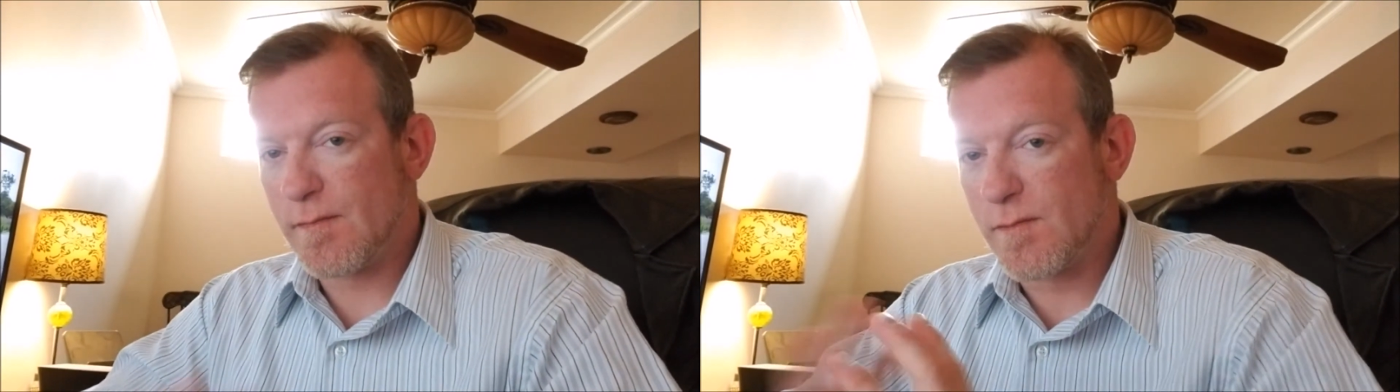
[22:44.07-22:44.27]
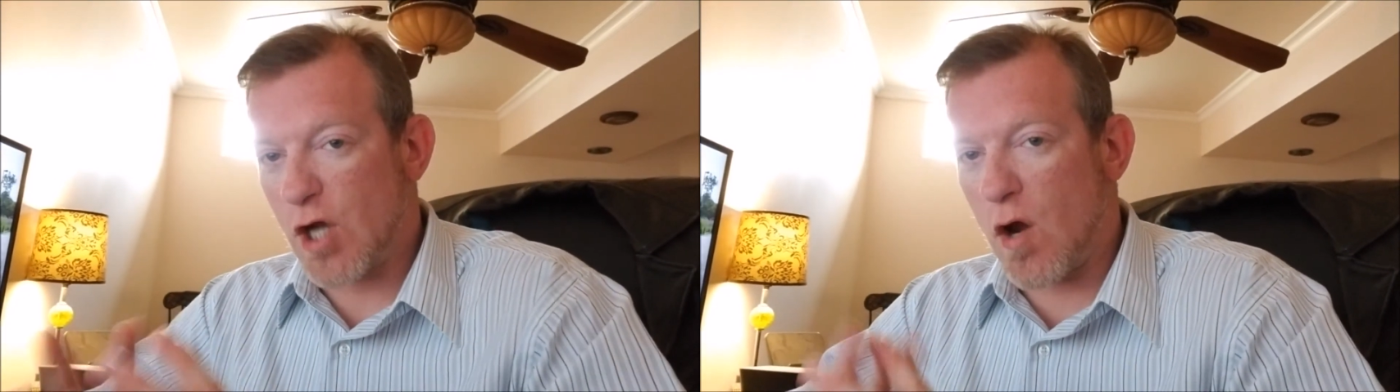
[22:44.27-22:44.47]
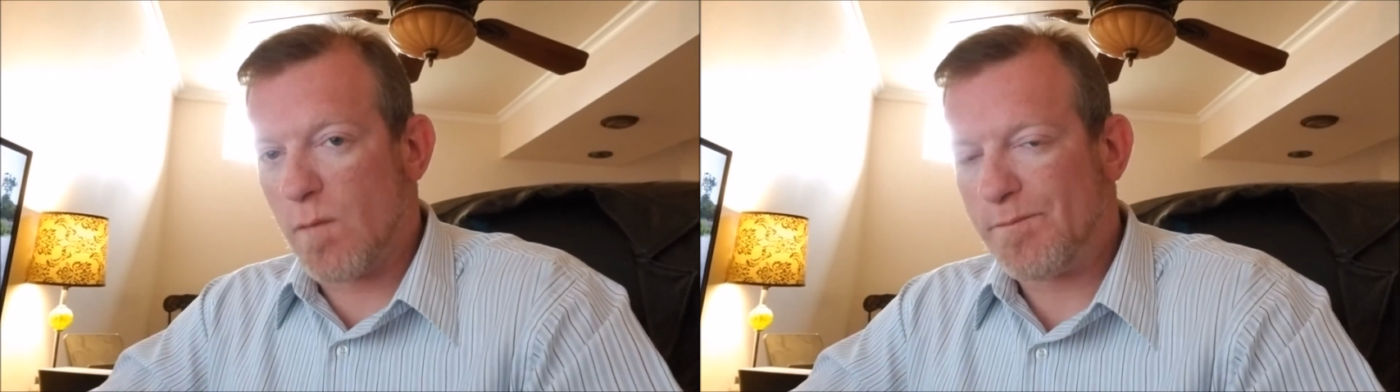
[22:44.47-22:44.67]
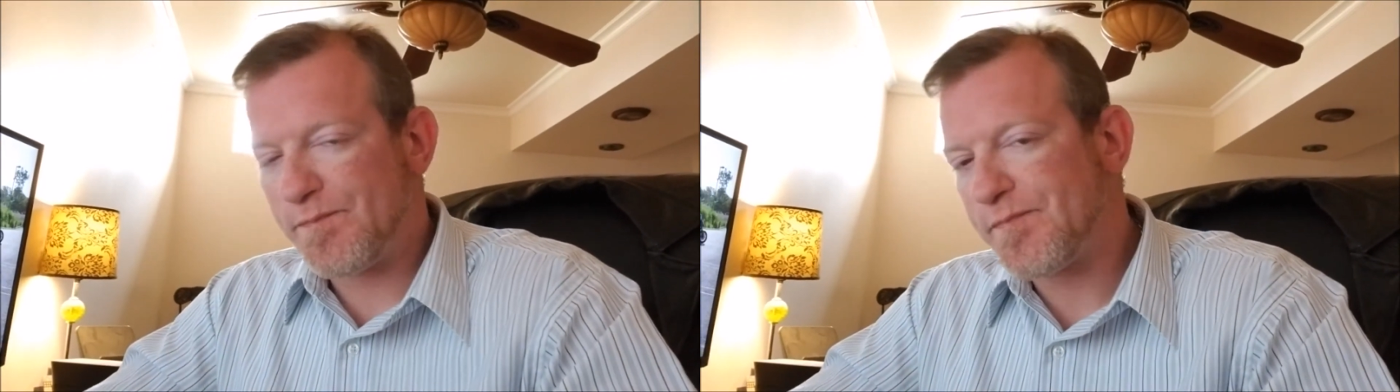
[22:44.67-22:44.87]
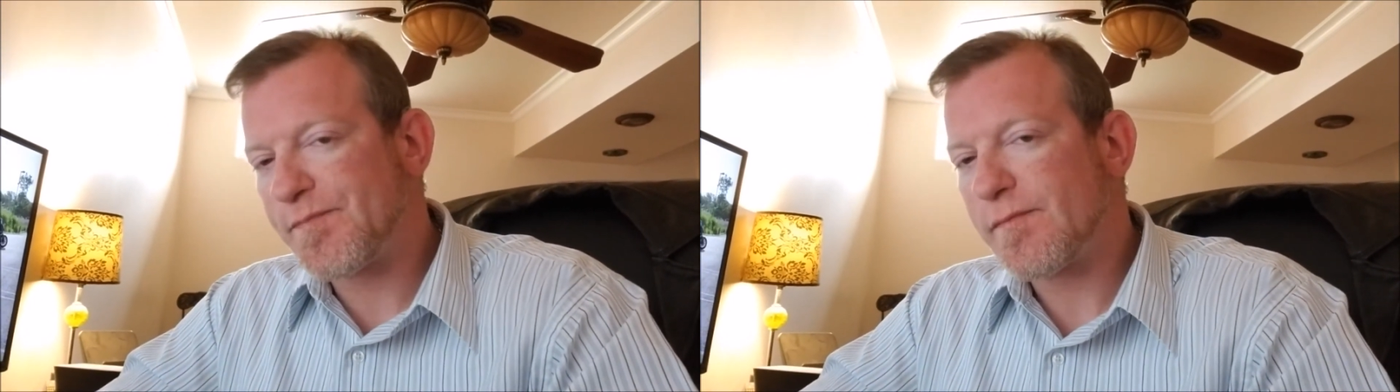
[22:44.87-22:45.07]
So,
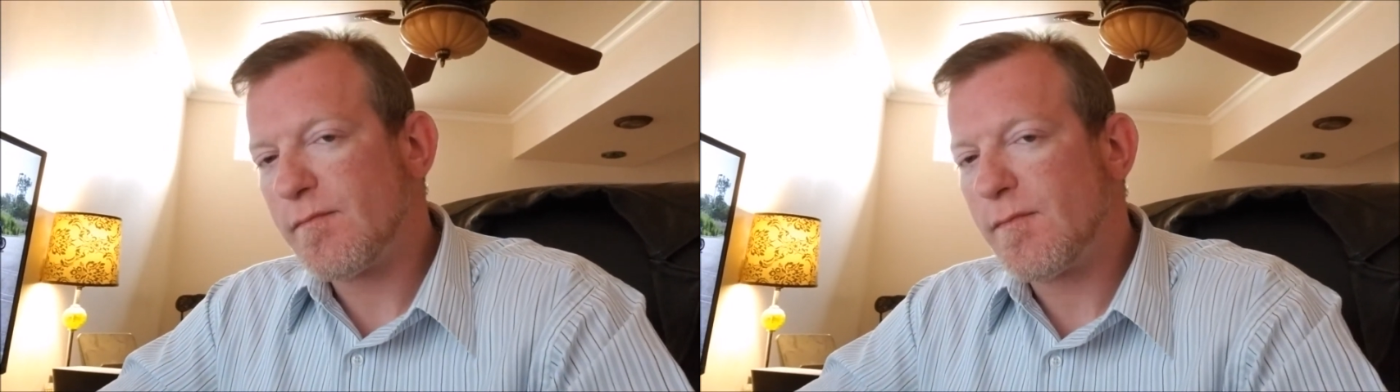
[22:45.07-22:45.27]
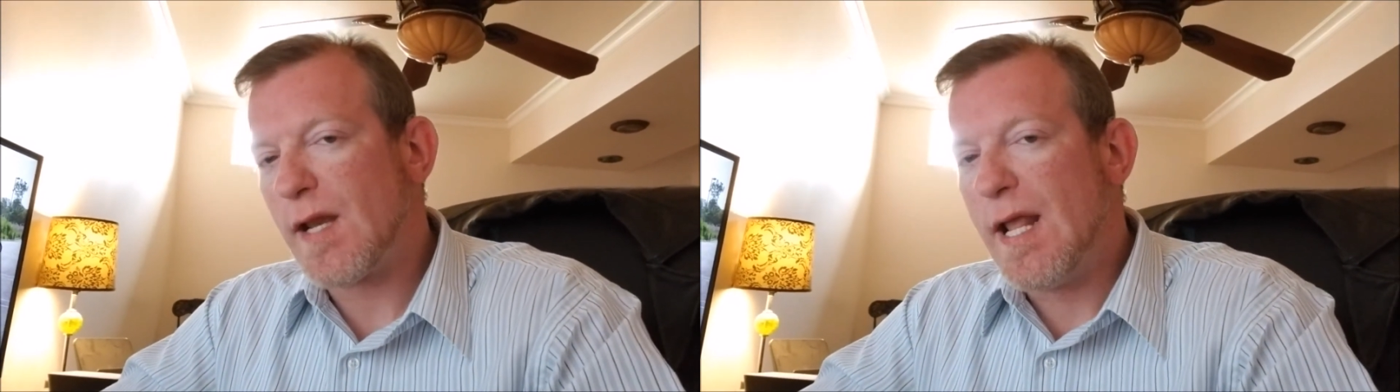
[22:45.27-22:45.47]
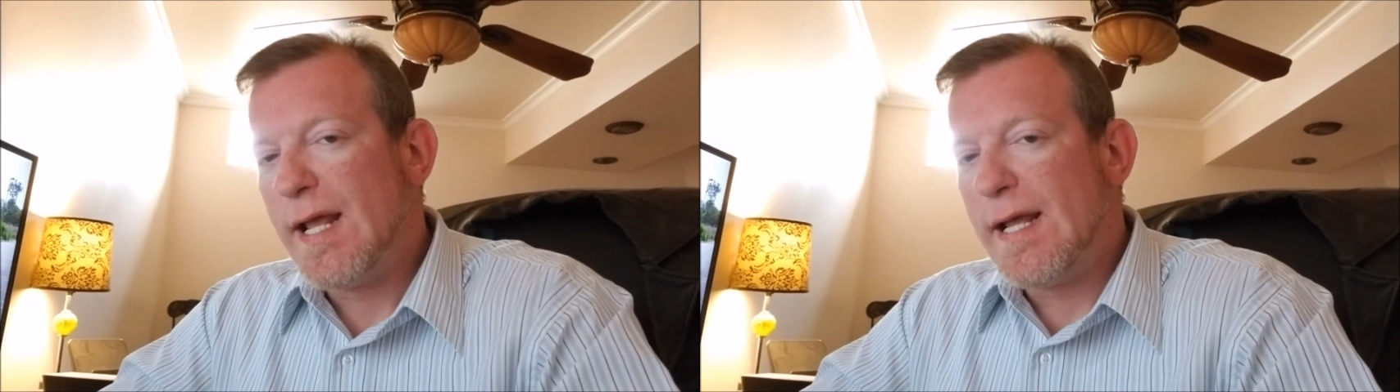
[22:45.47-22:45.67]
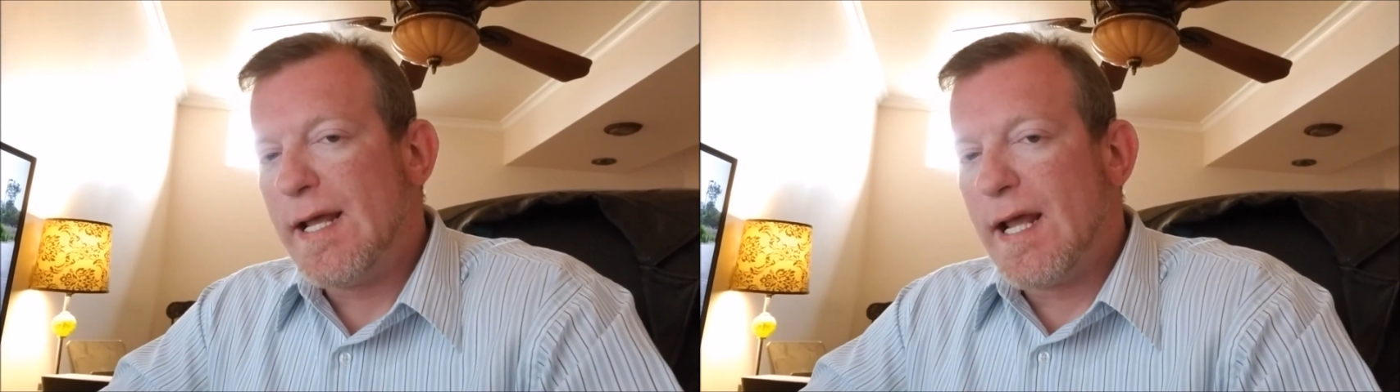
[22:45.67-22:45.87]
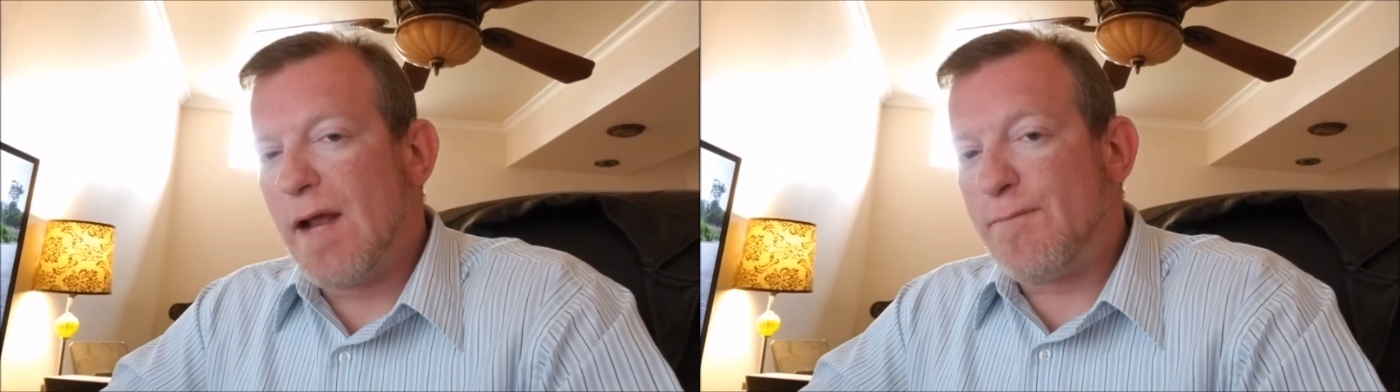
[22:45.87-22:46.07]

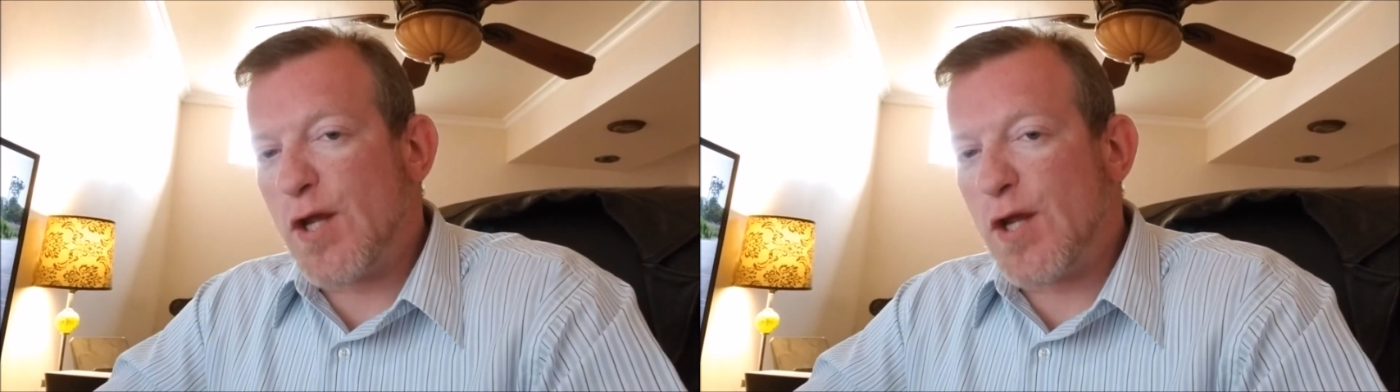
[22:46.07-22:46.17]
if